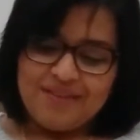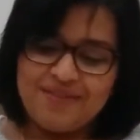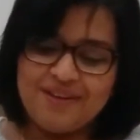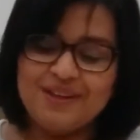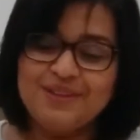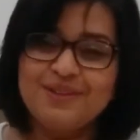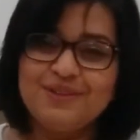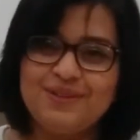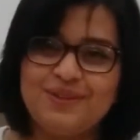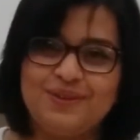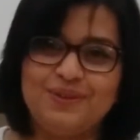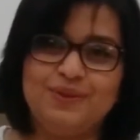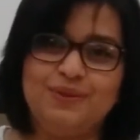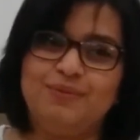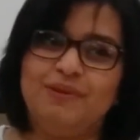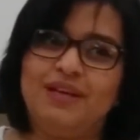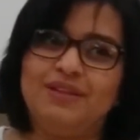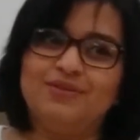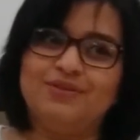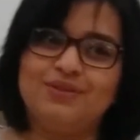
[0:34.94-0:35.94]
Fellow
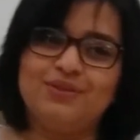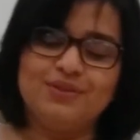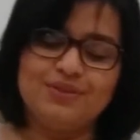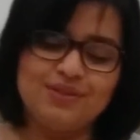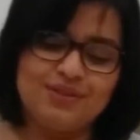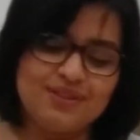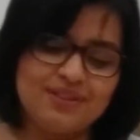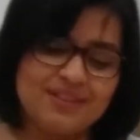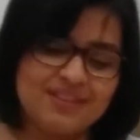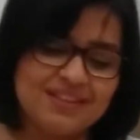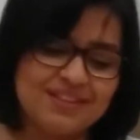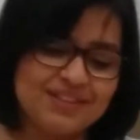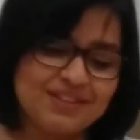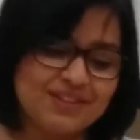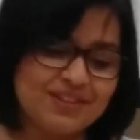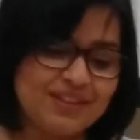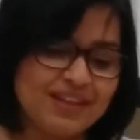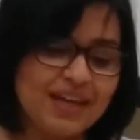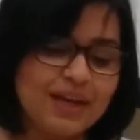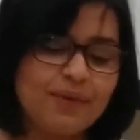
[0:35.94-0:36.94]
Toastmasters,
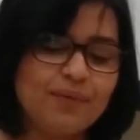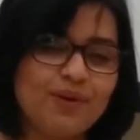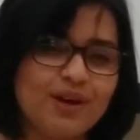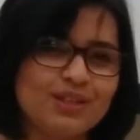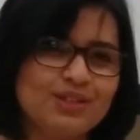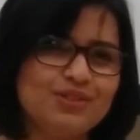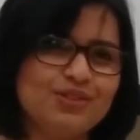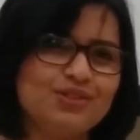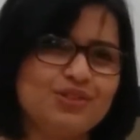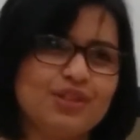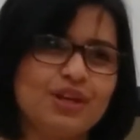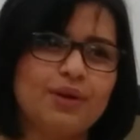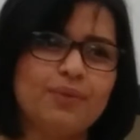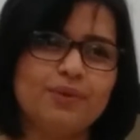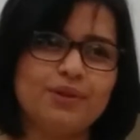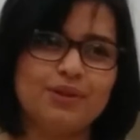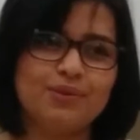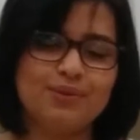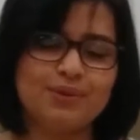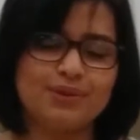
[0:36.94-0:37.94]
today I want to share
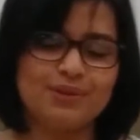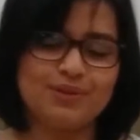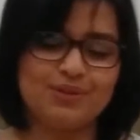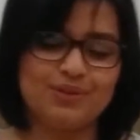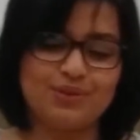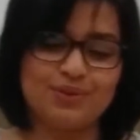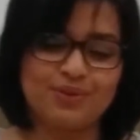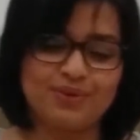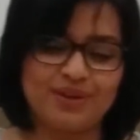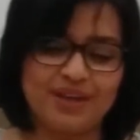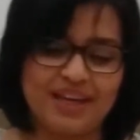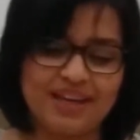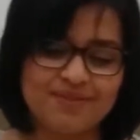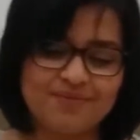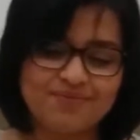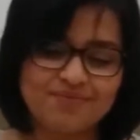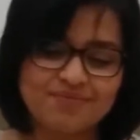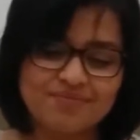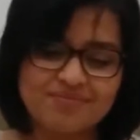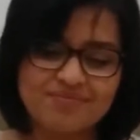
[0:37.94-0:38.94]
with you a story
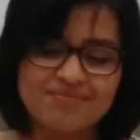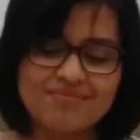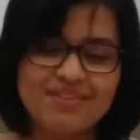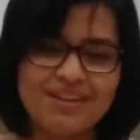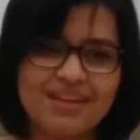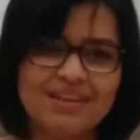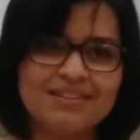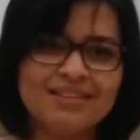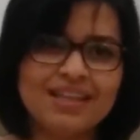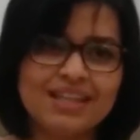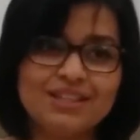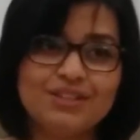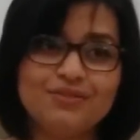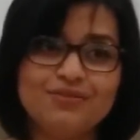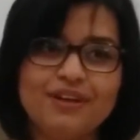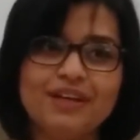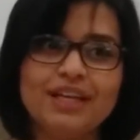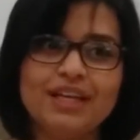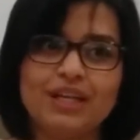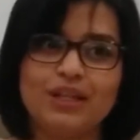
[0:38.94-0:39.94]
that is
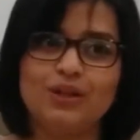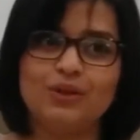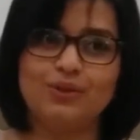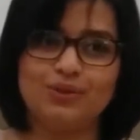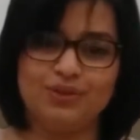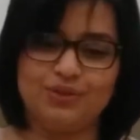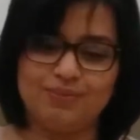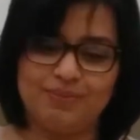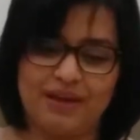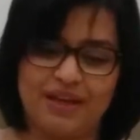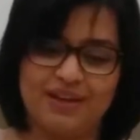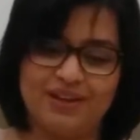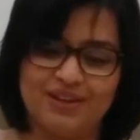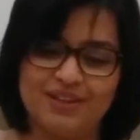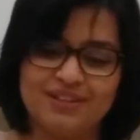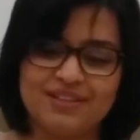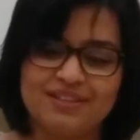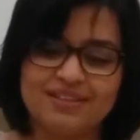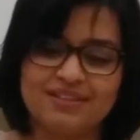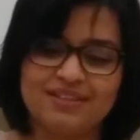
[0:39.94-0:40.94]
very close to my
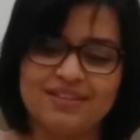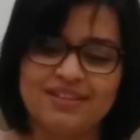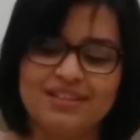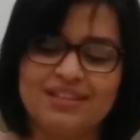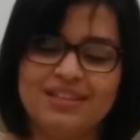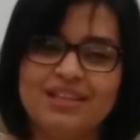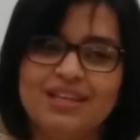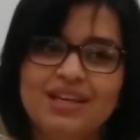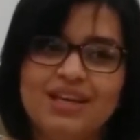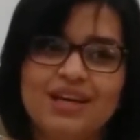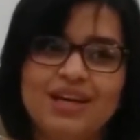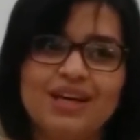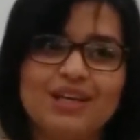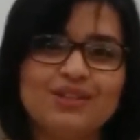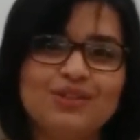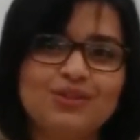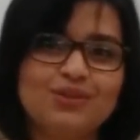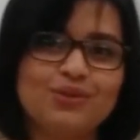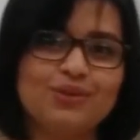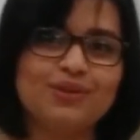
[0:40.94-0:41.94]
heart. A
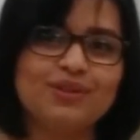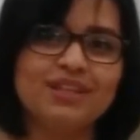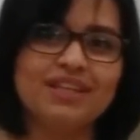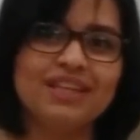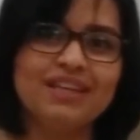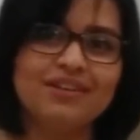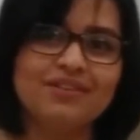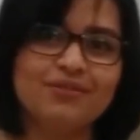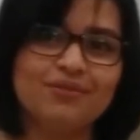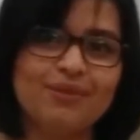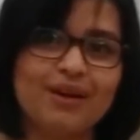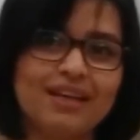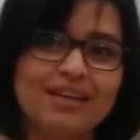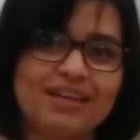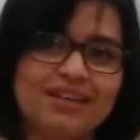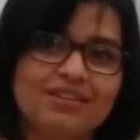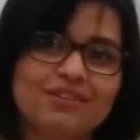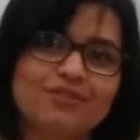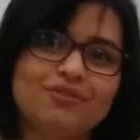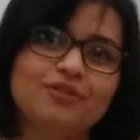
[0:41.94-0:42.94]
story right
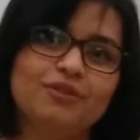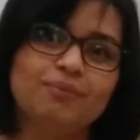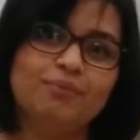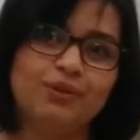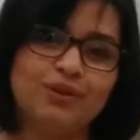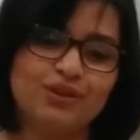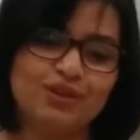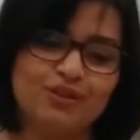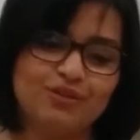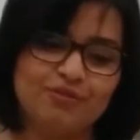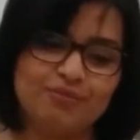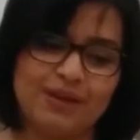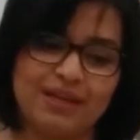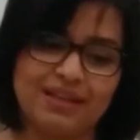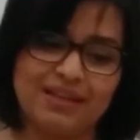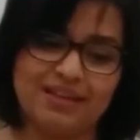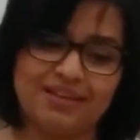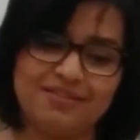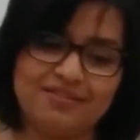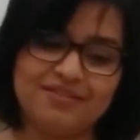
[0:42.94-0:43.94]
out of the book of my
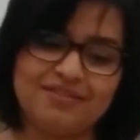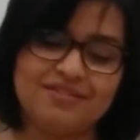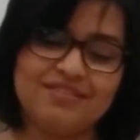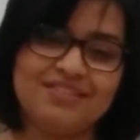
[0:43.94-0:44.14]
life.